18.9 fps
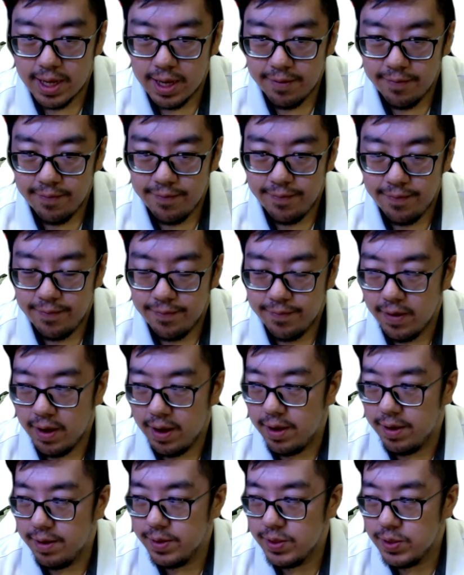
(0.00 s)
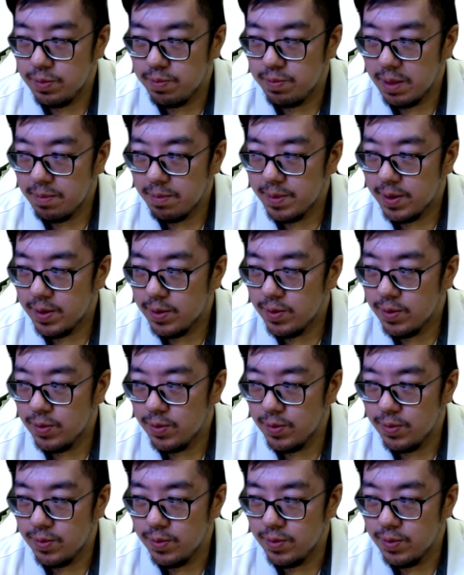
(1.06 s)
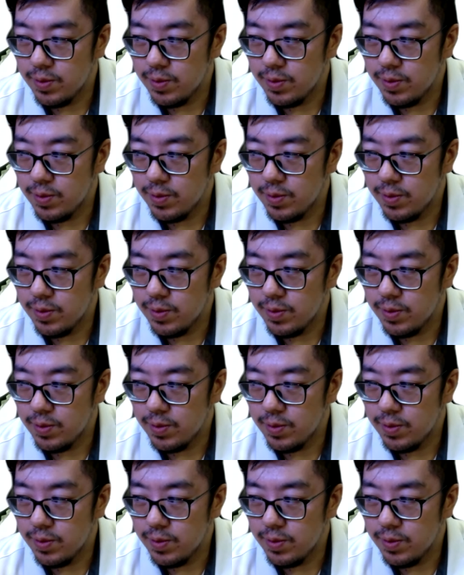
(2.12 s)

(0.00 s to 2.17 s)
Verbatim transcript: give uh, to people who